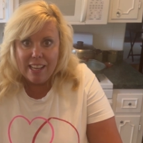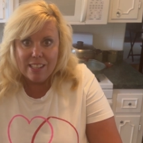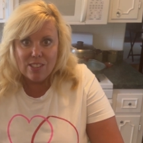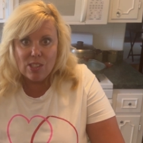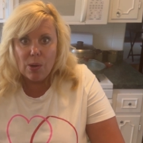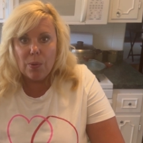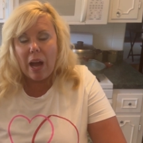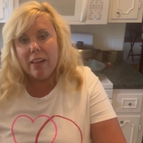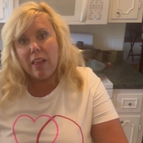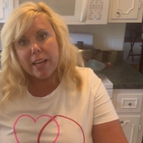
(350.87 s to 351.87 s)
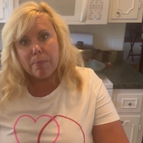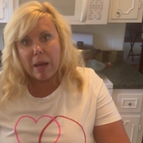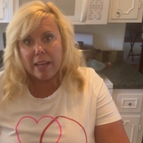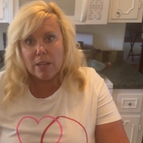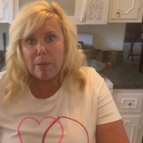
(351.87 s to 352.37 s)
And so I like
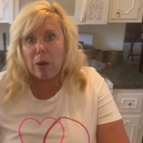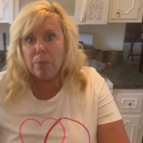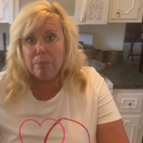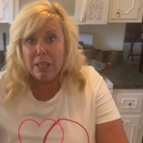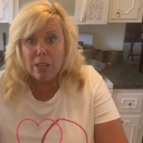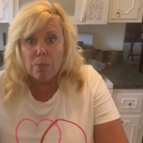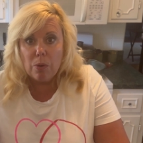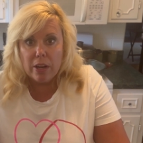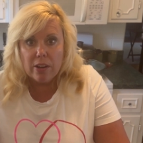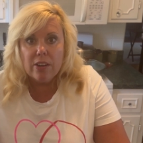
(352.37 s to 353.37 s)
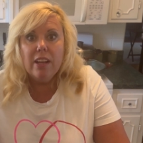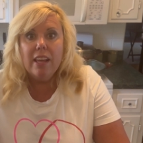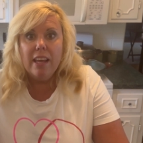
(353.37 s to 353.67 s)
mine about medium rare,